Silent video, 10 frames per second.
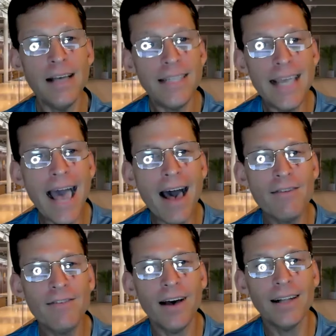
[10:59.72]
does he
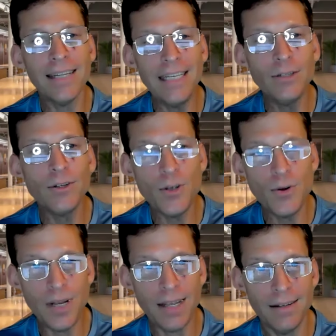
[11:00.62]
have a legal
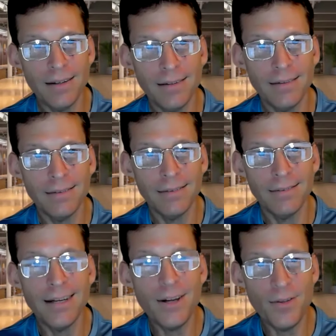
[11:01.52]
duty
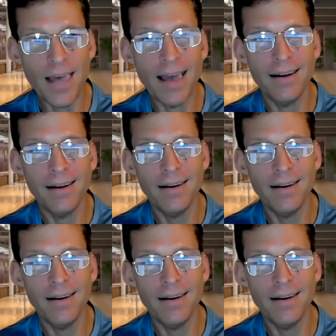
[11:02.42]
do that.